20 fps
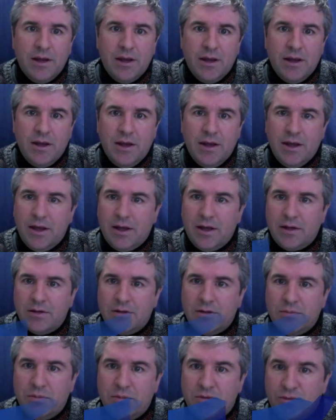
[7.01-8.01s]
And
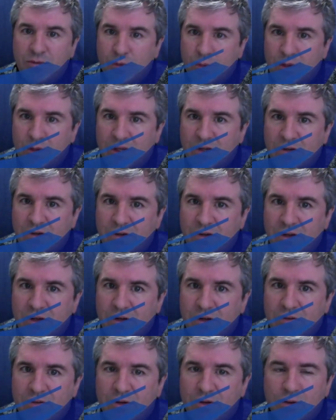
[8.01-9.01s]
before we get to the
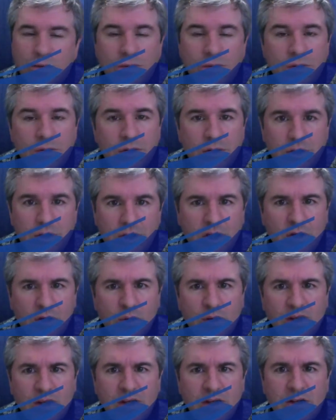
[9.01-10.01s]
interview, a
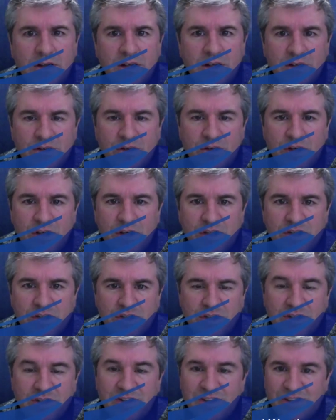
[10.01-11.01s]
quick
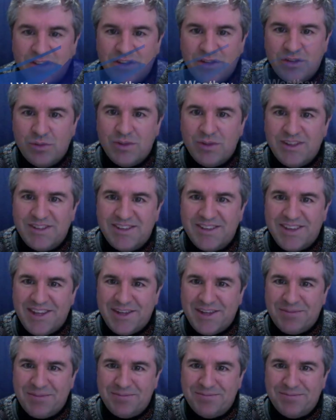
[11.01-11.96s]
introduction to this week's theme.